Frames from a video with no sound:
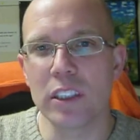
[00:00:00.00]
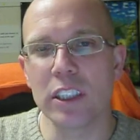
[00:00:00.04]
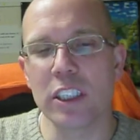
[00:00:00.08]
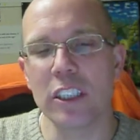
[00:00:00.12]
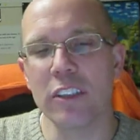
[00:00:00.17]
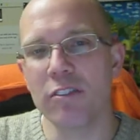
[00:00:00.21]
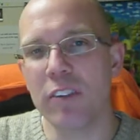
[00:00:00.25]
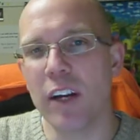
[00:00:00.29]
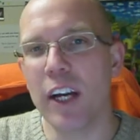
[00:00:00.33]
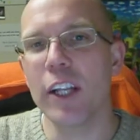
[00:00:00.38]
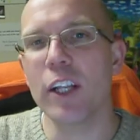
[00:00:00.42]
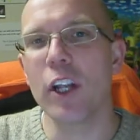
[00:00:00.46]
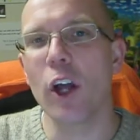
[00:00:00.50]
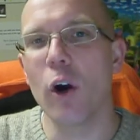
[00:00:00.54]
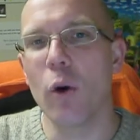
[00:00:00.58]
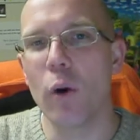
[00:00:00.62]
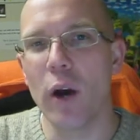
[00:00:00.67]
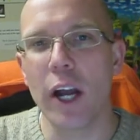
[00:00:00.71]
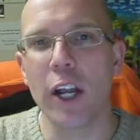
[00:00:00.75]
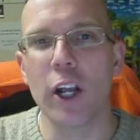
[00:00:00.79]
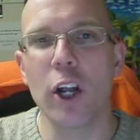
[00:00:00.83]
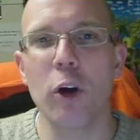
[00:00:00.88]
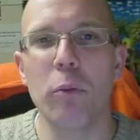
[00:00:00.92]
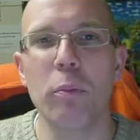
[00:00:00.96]
and if I don't,
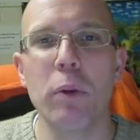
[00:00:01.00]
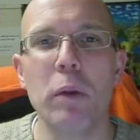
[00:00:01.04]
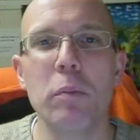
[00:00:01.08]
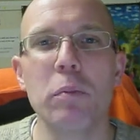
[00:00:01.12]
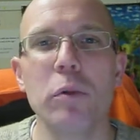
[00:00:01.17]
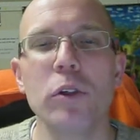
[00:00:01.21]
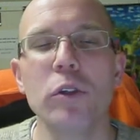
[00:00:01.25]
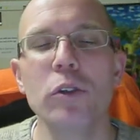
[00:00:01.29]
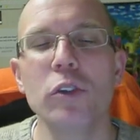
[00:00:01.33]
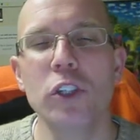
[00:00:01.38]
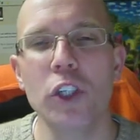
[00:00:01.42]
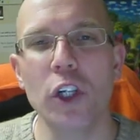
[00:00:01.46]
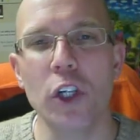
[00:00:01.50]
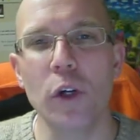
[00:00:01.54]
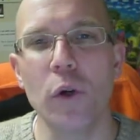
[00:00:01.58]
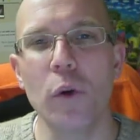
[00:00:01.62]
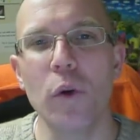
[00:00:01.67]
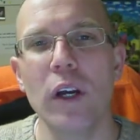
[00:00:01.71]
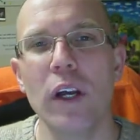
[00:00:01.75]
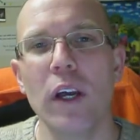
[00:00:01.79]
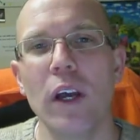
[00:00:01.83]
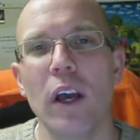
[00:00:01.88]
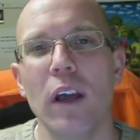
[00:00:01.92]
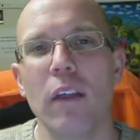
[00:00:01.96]
I know people who
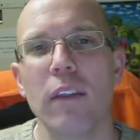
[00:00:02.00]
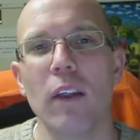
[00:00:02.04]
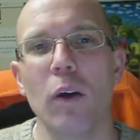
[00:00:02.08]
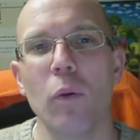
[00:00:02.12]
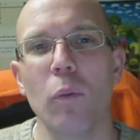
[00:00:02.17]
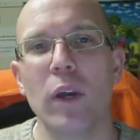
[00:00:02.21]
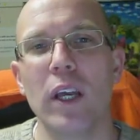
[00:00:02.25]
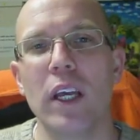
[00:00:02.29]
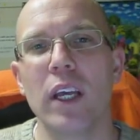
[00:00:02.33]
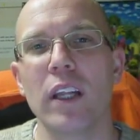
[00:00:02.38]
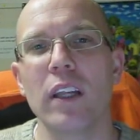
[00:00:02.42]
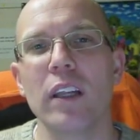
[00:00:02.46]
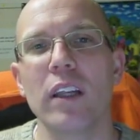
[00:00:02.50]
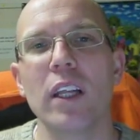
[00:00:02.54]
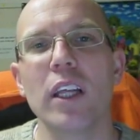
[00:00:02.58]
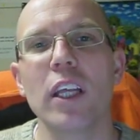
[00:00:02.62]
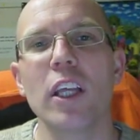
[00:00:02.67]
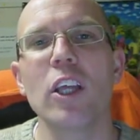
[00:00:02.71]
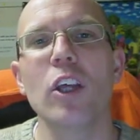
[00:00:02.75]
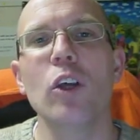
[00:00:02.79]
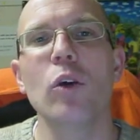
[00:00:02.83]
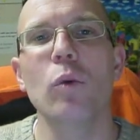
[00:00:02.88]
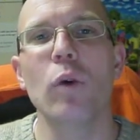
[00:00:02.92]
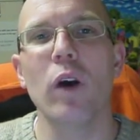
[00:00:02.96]
do, that we can
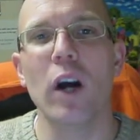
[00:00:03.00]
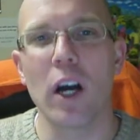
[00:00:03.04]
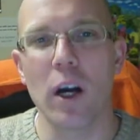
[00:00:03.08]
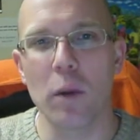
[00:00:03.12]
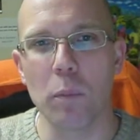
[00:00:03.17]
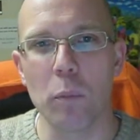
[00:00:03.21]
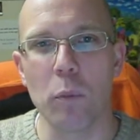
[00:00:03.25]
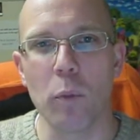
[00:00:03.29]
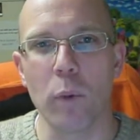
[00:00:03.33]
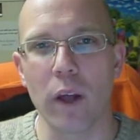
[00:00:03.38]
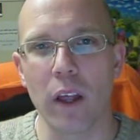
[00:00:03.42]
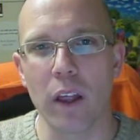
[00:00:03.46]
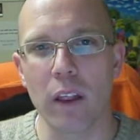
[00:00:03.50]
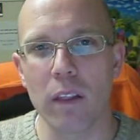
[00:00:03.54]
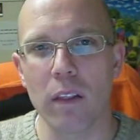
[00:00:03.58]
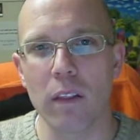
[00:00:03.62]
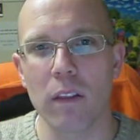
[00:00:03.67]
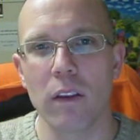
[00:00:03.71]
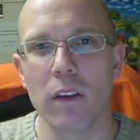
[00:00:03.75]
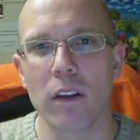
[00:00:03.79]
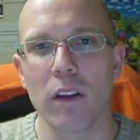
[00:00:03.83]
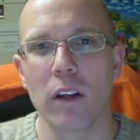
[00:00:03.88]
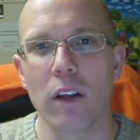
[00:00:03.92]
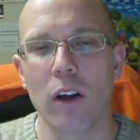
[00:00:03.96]
link you up
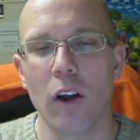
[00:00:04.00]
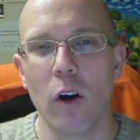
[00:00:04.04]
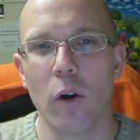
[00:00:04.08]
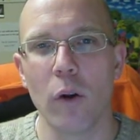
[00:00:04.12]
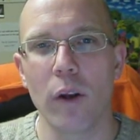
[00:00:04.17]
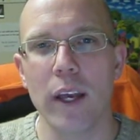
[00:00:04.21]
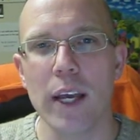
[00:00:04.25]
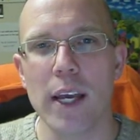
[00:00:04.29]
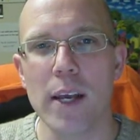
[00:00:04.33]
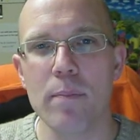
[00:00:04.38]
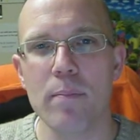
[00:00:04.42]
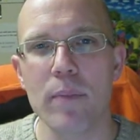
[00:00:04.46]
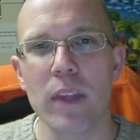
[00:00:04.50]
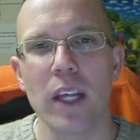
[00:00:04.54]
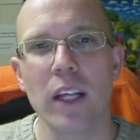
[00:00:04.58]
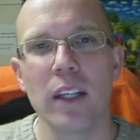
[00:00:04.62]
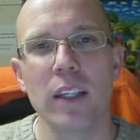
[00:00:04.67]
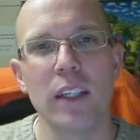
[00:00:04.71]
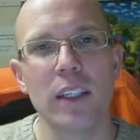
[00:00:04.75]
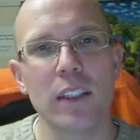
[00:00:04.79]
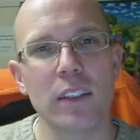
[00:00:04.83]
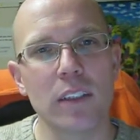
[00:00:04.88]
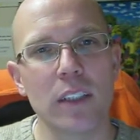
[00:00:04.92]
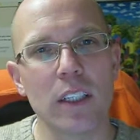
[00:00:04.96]
with. Okay?
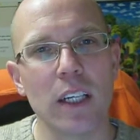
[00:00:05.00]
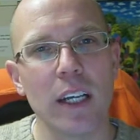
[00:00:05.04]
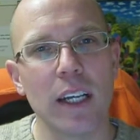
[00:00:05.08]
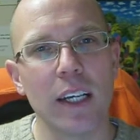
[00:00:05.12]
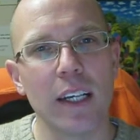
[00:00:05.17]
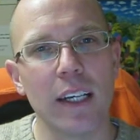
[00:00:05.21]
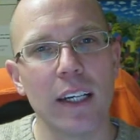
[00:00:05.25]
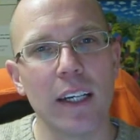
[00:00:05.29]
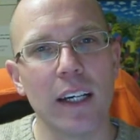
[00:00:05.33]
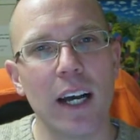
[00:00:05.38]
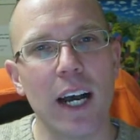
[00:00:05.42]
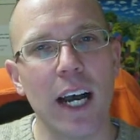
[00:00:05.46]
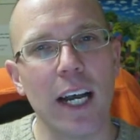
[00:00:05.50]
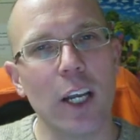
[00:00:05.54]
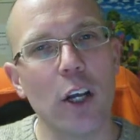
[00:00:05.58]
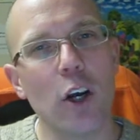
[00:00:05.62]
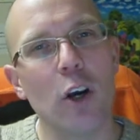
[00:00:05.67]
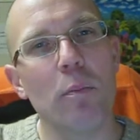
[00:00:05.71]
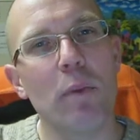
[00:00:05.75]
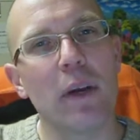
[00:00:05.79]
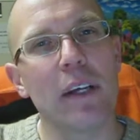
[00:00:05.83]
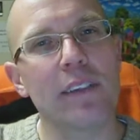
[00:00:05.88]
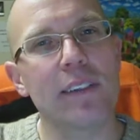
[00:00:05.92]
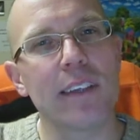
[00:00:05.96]
I
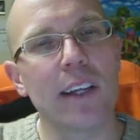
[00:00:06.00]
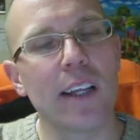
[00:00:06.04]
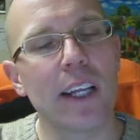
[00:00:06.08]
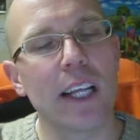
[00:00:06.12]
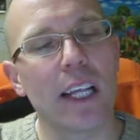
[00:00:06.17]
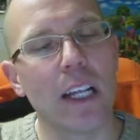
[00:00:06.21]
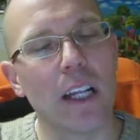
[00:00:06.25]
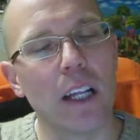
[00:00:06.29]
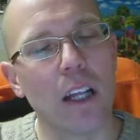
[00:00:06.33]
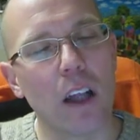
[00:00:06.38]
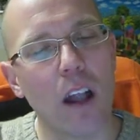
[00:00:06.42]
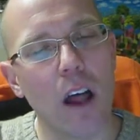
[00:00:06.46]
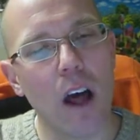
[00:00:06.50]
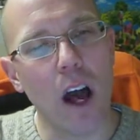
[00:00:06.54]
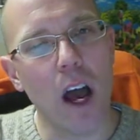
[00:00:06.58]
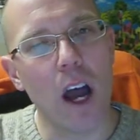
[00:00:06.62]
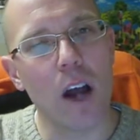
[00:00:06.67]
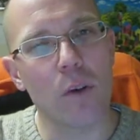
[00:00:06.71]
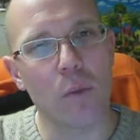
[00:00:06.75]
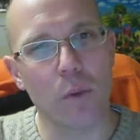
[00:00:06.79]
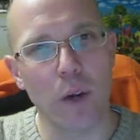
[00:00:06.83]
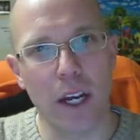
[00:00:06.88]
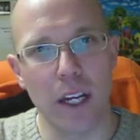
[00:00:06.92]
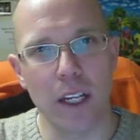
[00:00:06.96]
know it may sound like a
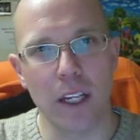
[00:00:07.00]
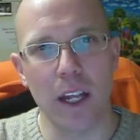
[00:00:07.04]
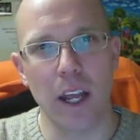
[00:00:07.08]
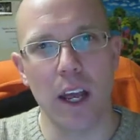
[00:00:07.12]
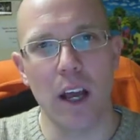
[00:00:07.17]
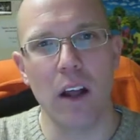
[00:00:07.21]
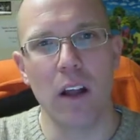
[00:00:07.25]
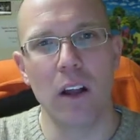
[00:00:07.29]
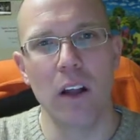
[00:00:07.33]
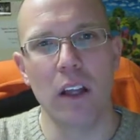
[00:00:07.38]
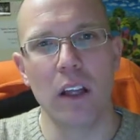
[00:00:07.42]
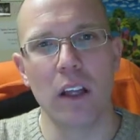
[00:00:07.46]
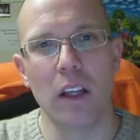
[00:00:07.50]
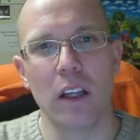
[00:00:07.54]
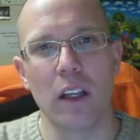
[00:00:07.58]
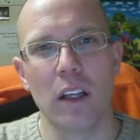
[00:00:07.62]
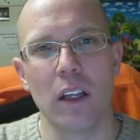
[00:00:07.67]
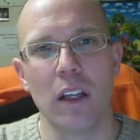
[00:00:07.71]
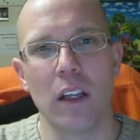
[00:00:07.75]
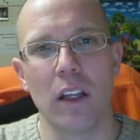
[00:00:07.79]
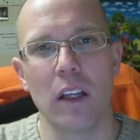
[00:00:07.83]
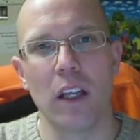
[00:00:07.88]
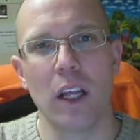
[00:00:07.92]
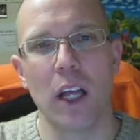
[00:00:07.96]
lot right now,
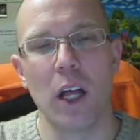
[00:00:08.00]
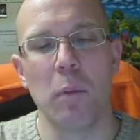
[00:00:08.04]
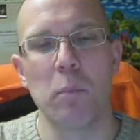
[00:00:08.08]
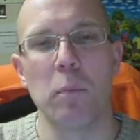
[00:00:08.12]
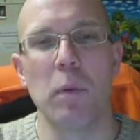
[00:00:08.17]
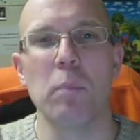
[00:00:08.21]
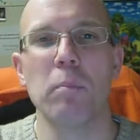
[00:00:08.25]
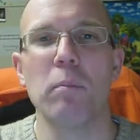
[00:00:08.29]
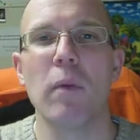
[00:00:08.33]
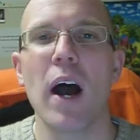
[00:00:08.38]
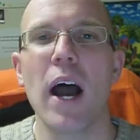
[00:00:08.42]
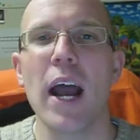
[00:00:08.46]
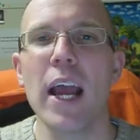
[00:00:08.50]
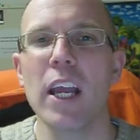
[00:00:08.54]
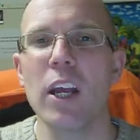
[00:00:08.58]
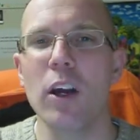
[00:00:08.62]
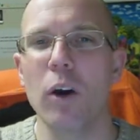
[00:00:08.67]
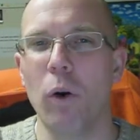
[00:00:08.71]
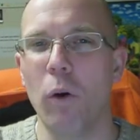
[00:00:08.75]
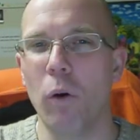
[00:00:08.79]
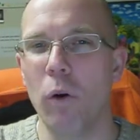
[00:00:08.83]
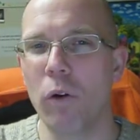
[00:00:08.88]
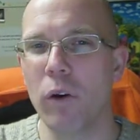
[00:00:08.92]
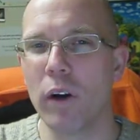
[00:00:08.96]
but my
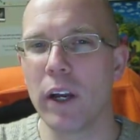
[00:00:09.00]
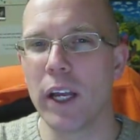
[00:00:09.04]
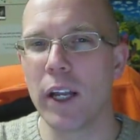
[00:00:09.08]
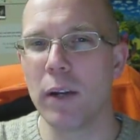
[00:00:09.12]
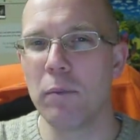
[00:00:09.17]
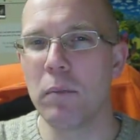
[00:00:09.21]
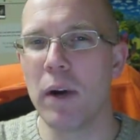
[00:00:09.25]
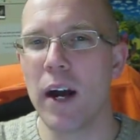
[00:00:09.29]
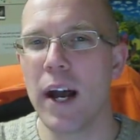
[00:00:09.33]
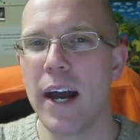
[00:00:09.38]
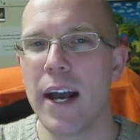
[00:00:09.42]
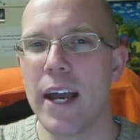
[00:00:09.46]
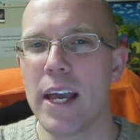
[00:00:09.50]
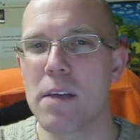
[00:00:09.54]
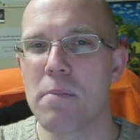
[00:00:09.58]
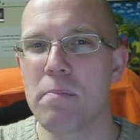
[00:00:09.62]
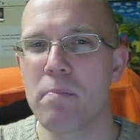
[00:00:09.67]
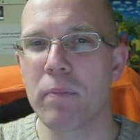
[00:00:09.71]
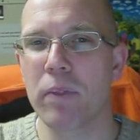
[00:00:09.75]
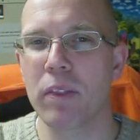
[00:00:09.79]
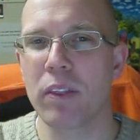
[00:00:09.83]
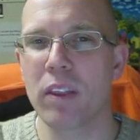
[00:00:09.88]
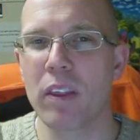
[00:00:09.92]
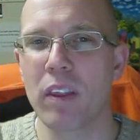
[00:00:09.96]
goal in my
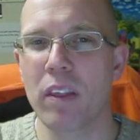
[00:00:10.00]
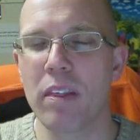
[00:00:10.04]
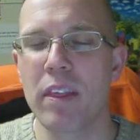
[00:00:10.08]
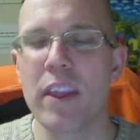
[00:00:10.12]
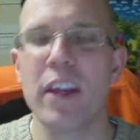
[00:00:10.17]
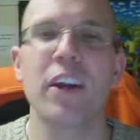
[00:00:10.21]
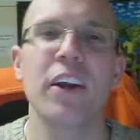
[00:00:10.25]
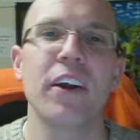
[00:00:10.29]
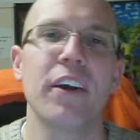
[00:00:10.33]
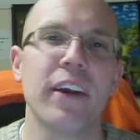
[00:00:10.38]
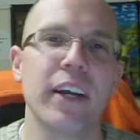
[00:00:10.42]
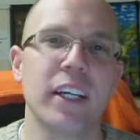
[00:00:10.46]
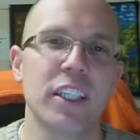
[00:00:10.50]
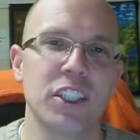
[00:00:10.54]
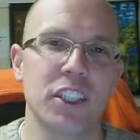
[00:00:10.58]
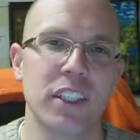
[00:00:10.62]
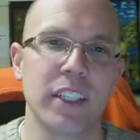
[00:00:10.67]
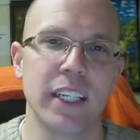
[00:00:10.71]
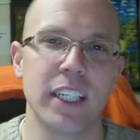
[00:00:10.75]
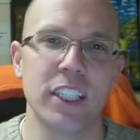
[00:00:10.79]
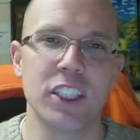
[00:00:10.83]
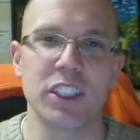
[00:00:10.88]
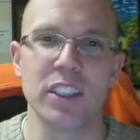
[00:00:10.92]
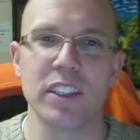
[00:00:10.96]
theory of
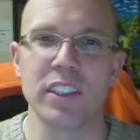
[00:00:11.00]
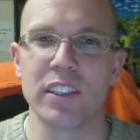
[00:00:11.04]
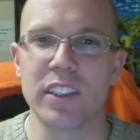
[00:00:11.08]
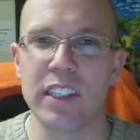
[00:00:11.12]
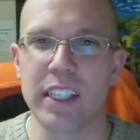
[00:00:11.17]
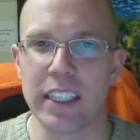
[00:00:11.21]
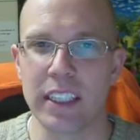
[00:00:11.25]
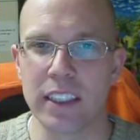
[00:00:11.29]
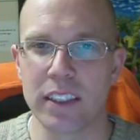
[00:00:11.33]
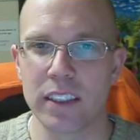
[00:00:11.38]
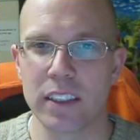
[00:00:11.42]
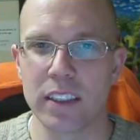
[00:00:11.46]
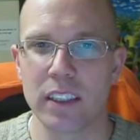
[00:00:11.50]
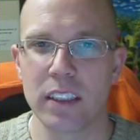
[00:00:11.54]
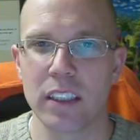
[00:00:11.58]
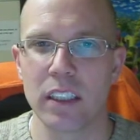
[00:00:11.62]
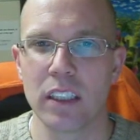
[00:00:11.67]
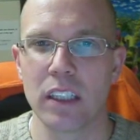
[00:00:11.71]
education is this.